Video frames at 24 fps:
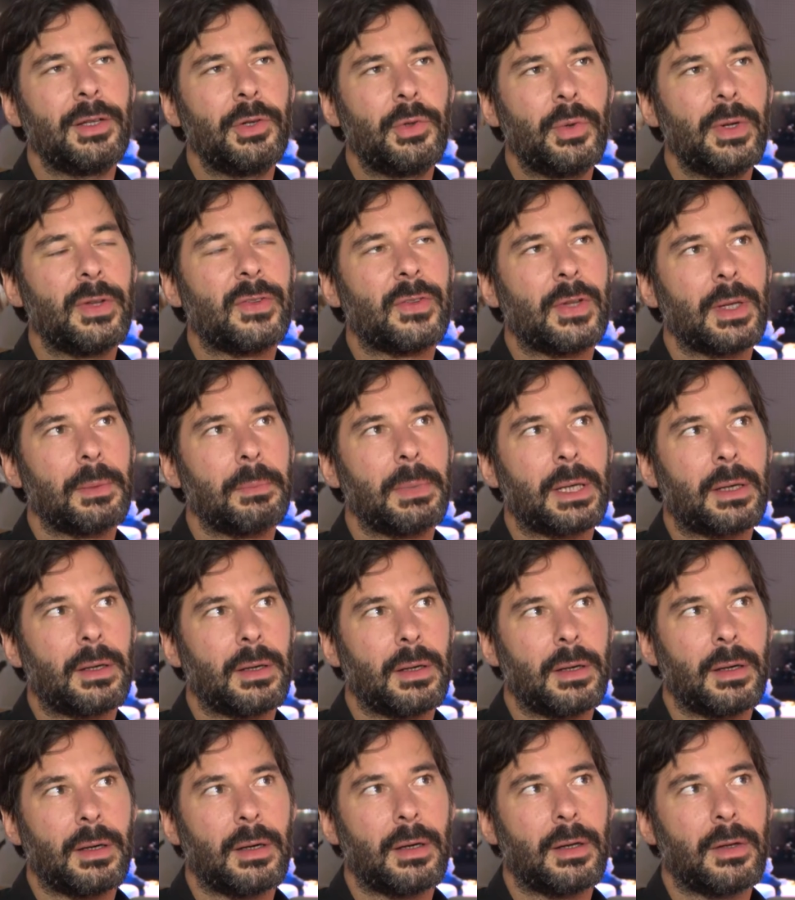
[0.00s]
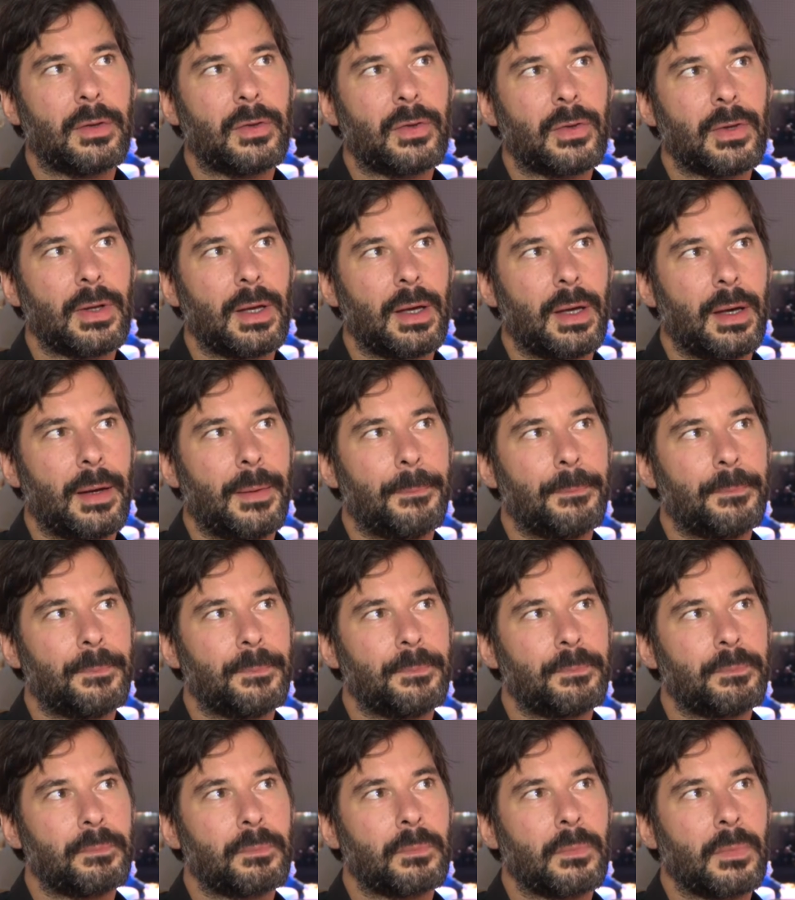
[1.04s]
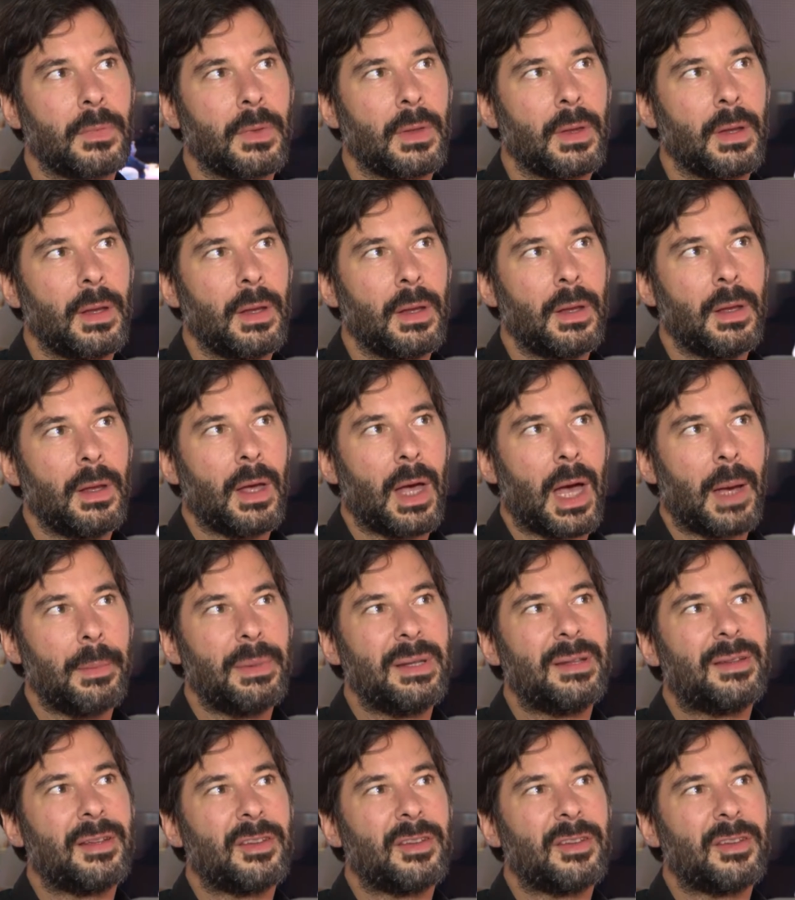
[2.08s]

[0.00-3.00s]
interesting because I mean,